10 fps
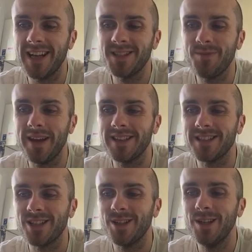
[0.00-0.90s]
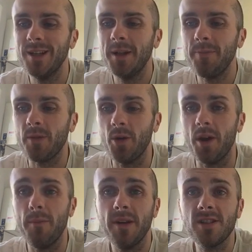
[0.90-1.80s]
I spent it
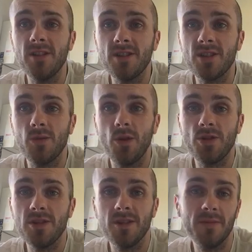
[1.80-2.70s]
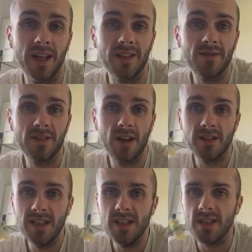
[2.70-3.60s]
on a butternut squash and some tins of
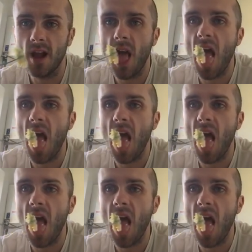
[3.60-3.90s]
sardines,